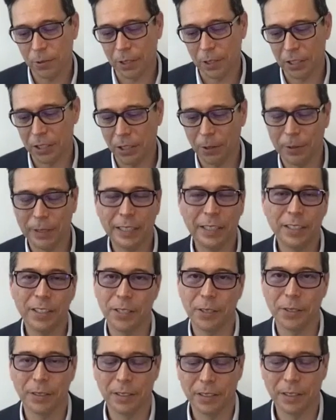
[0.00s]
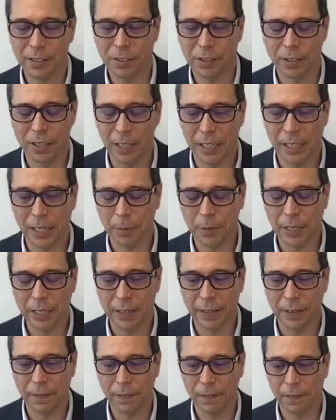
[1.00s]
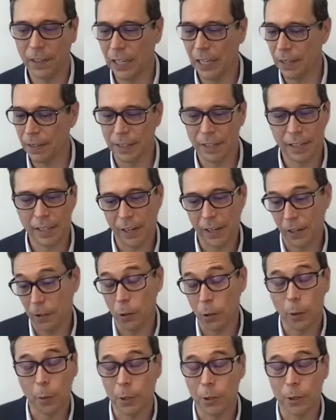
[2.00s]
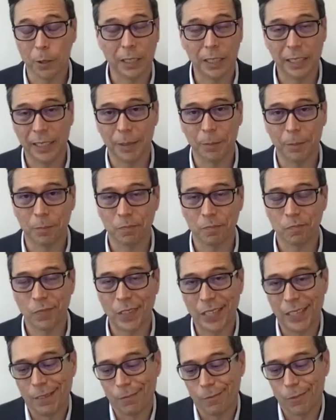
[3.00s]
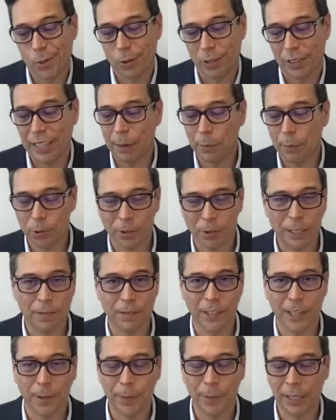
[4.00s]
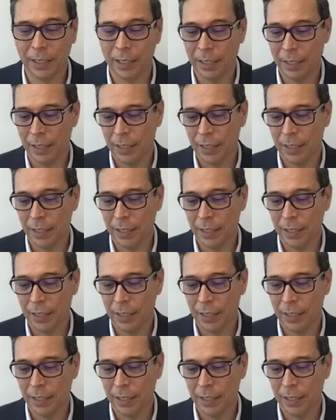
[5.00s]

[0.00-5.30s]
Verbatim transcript: sort of go into and um, in in our orbital um, um sort of laboratory environment,